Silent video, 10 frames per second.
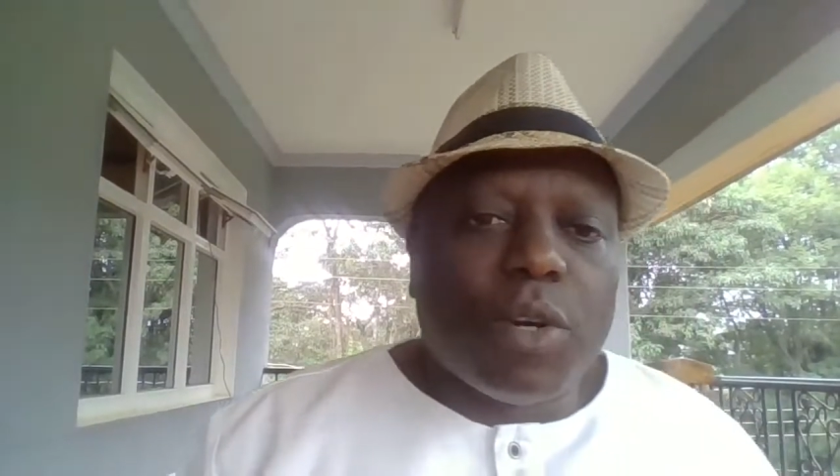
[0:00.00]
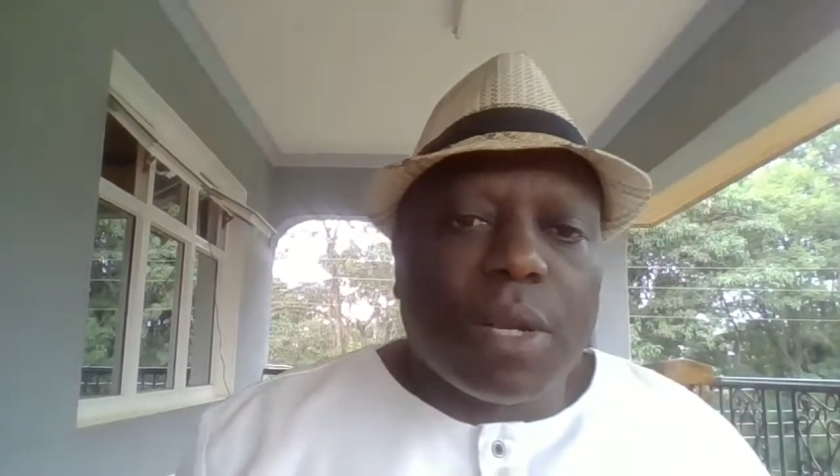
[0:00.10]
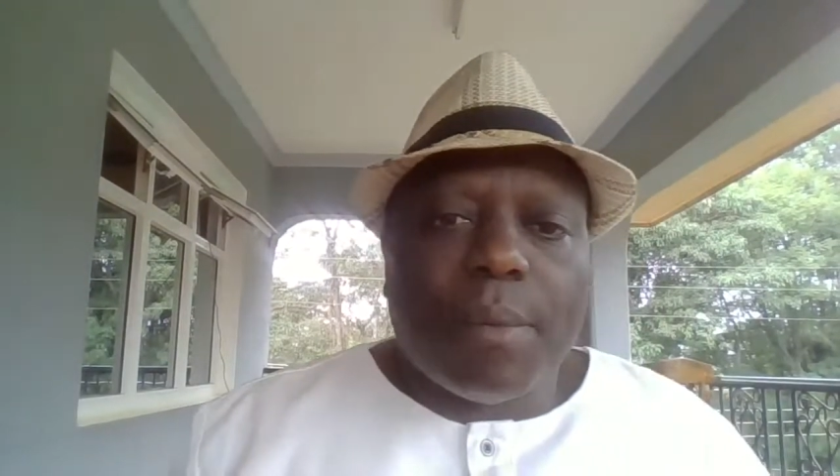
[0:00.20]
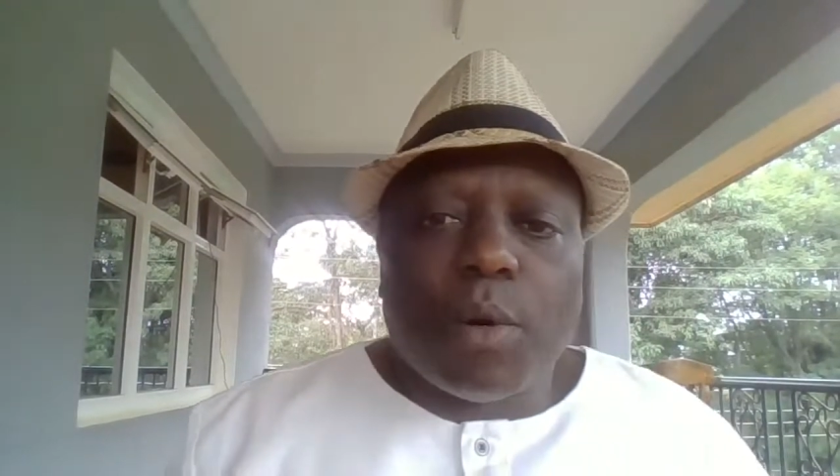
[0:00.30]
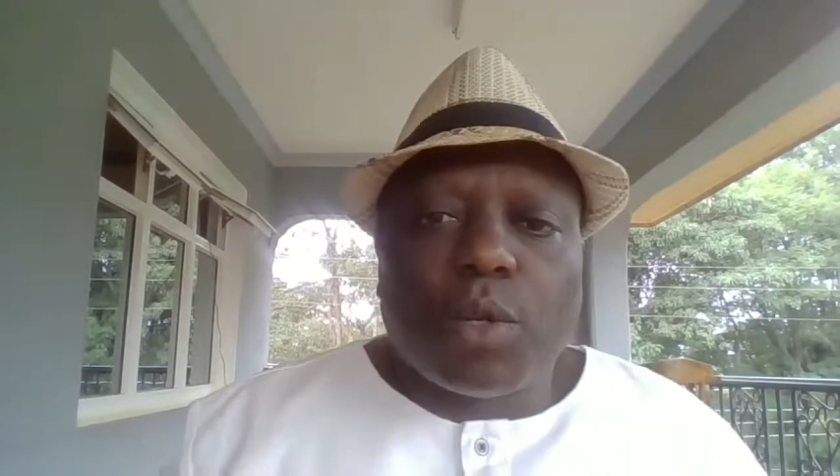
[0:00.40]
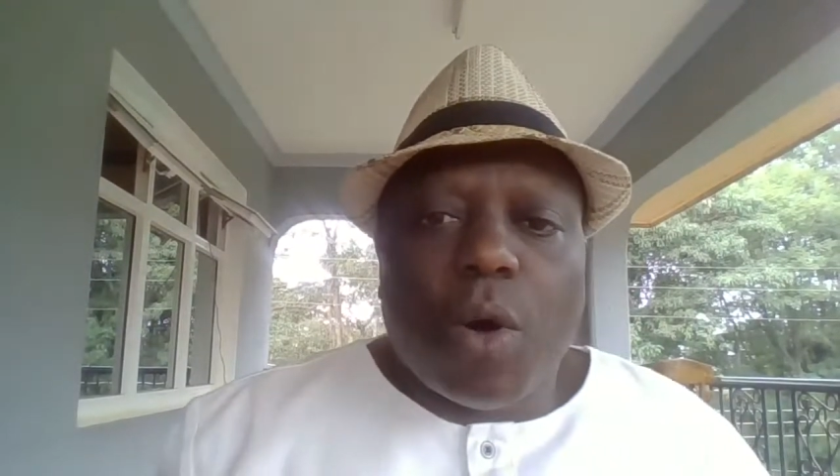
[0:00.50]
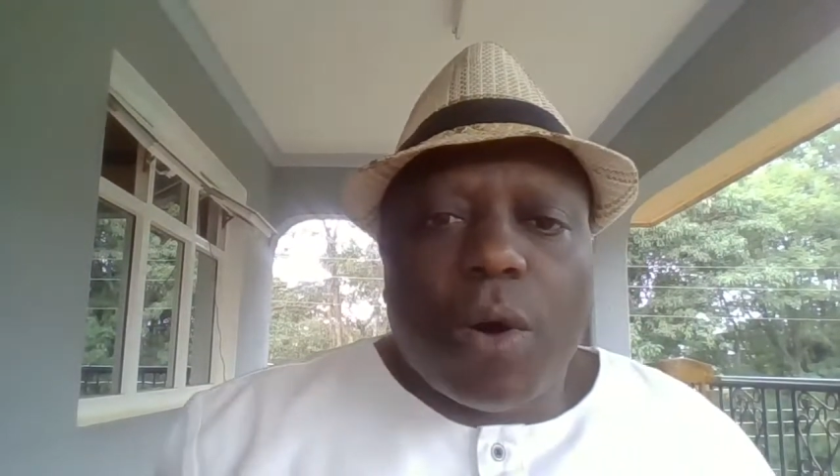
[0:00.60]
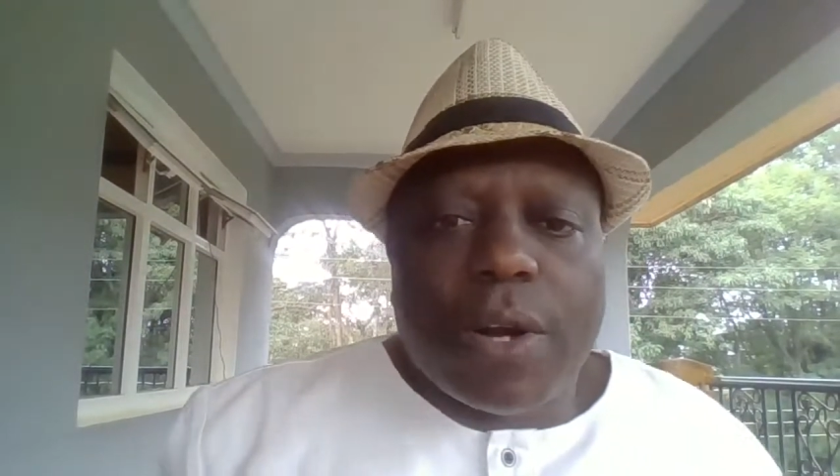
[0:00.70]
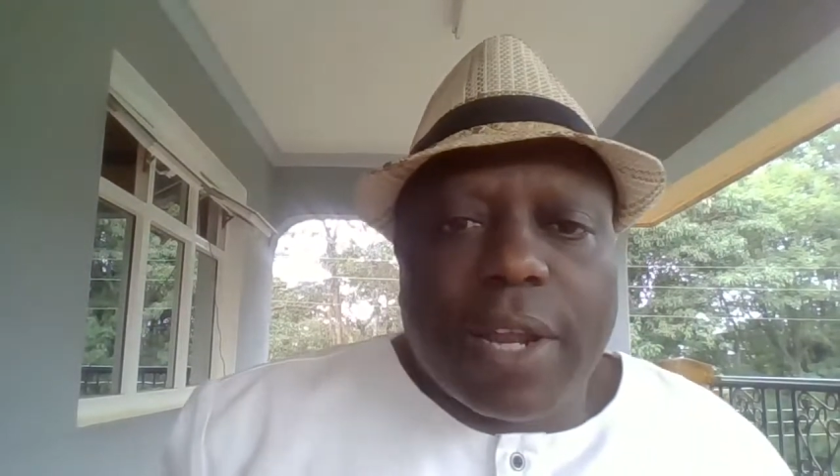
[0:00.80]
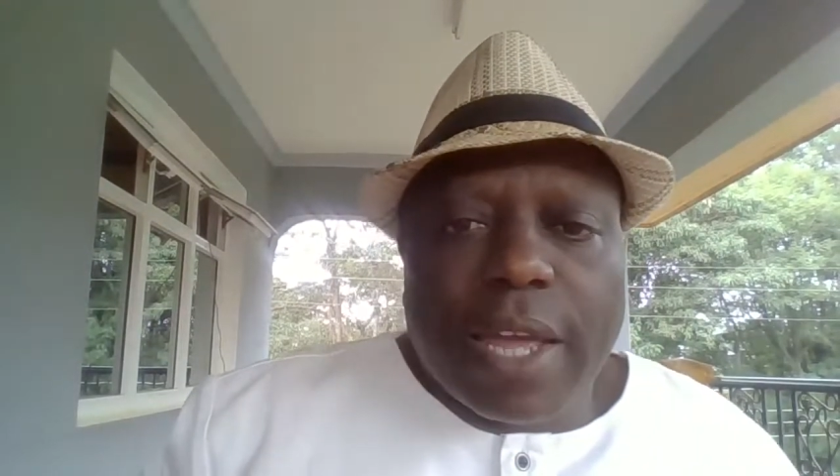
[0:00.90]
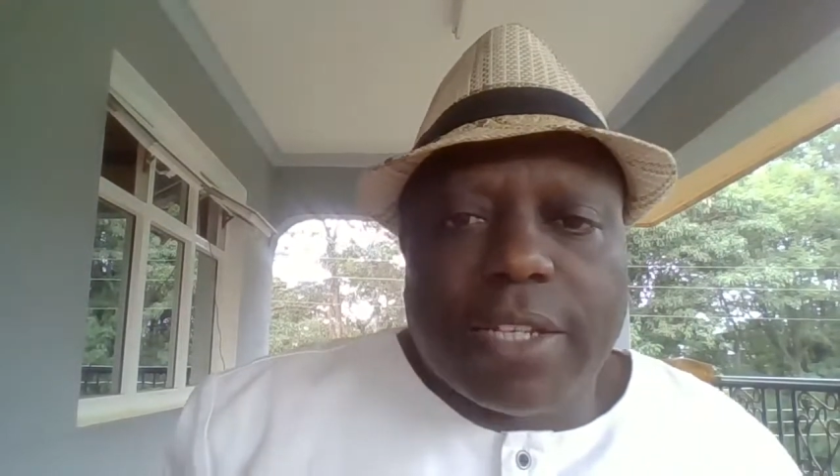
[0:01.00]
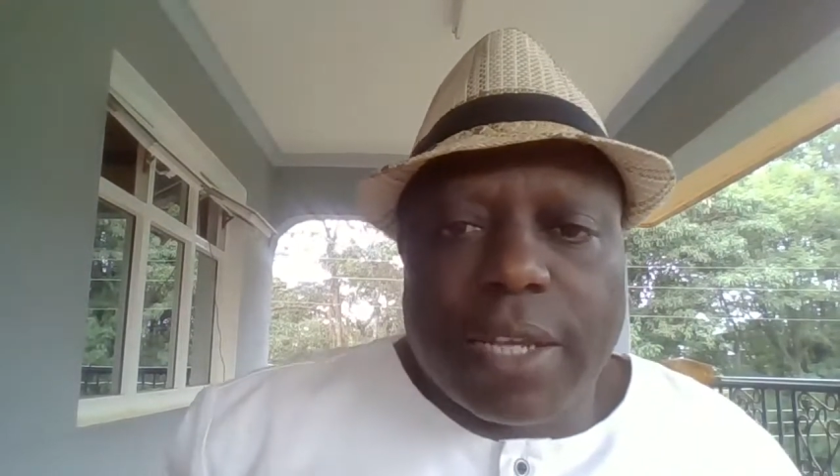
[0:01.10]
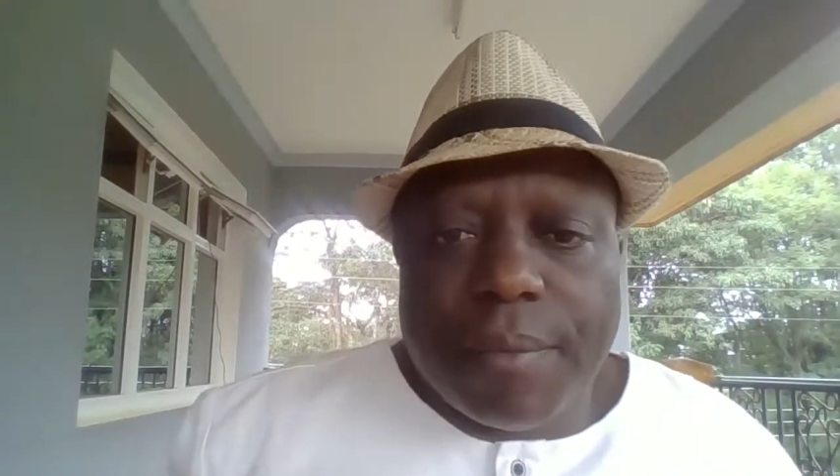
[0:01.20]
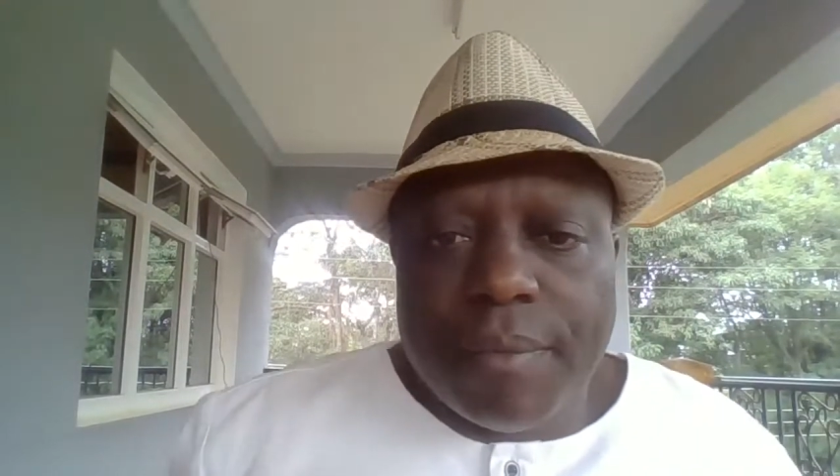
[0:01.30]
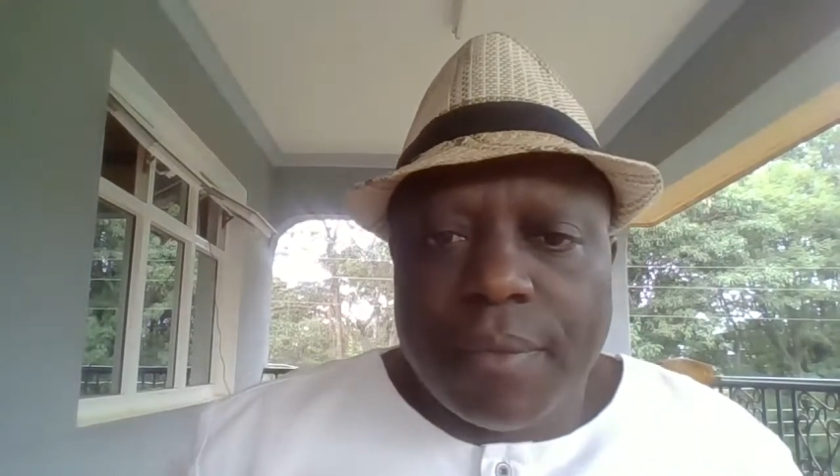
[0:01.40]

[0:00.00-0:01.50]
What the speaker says: talking about co-creating